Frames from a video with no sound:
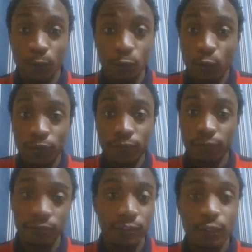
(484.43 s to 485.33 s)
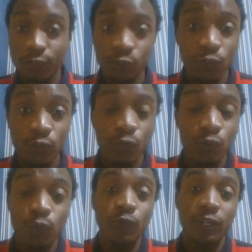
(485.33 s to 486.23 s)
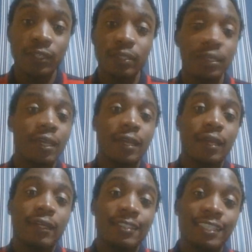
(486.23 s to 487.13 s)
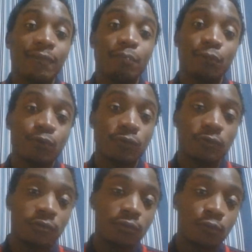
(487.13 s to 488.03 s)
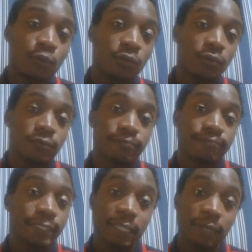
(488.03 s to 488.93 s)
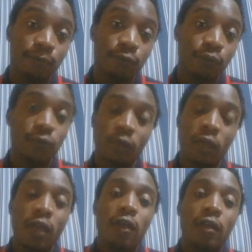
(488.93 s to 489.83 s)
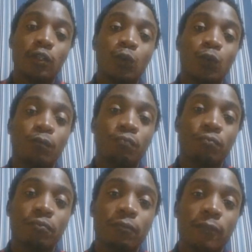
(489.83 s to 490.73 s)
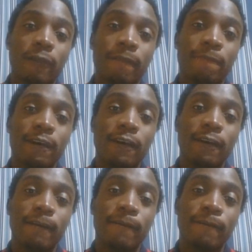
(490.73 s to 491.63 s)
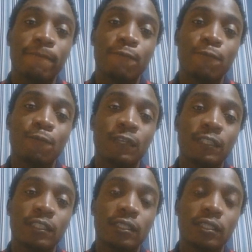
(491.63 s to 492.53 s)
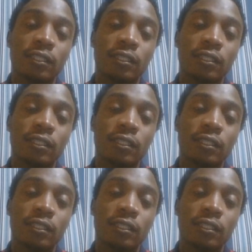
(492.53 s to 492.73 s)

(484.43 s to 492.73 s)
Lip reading: You know, they just use you and dump you. No, they dump you. So, if you want